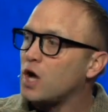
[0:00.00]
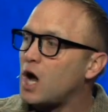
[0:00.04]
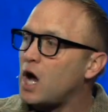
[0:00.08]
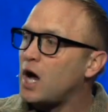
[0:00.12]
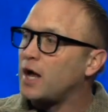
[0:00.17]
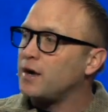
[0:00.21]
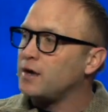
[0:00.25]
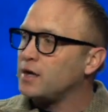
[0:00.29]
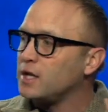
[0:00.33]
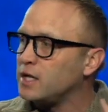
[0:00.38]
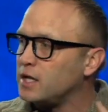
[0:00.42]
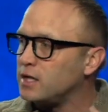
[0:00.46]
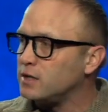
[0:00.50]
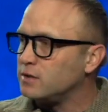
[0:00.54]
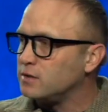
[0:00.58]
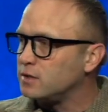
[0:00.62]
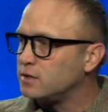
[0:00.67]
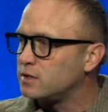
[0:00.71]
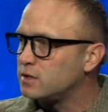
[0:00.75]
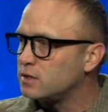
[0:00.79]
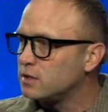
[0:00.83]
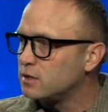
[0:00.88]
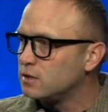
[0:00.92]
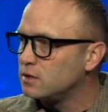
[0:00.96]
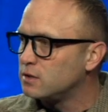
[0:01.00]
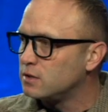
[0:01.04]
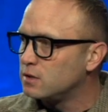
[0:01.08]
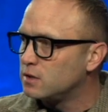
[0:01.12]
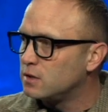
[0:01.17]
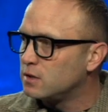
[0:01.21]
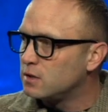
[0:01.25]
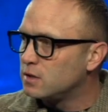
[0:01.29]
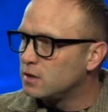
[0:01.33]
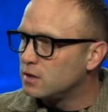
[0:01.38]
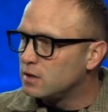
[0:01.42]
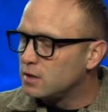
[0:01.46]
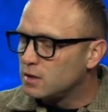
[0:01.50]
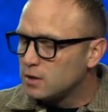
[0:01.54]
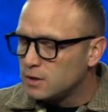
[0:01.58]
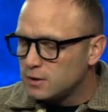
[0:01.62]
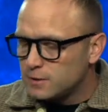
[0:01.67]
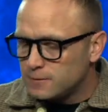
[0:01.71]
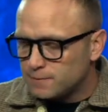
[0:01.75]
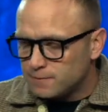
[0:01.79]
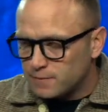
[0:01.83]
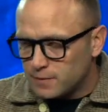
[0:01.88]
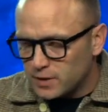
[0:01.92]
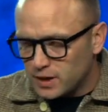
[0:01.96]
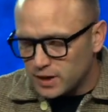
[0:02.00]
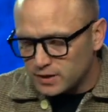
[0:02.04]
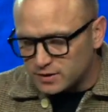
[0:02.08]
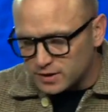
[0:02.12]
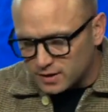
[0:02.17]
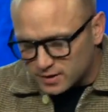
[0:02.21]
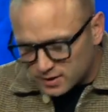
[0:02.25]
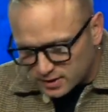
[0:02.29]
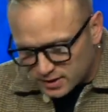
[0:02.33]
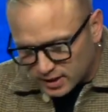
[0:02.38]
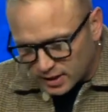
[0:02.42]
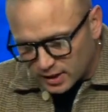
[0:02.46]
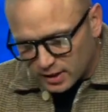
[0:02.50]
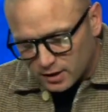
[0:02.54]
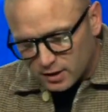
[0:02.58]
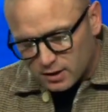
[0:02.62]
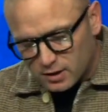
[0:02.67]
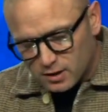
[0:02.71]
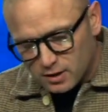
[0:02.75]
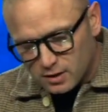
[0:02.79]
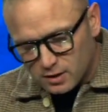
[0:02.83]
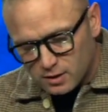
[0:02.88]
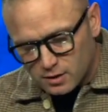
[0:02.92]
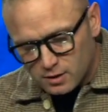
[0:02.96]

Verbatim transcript: God needs is a stick.